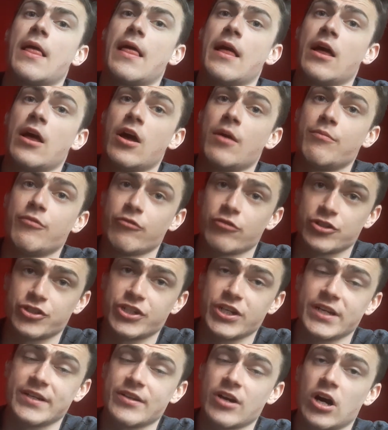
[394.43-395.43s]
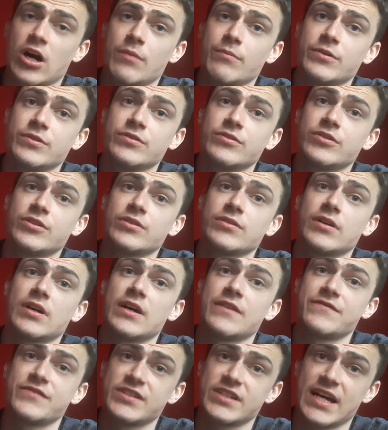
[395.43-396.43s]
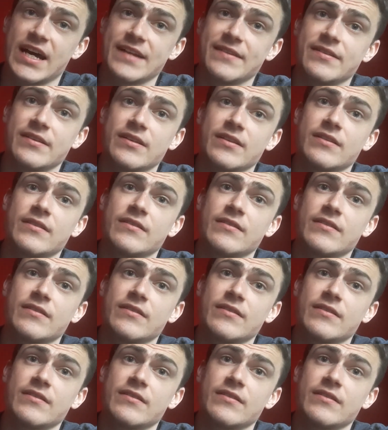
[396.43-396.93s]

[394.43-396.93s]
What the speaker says: Dortmund have said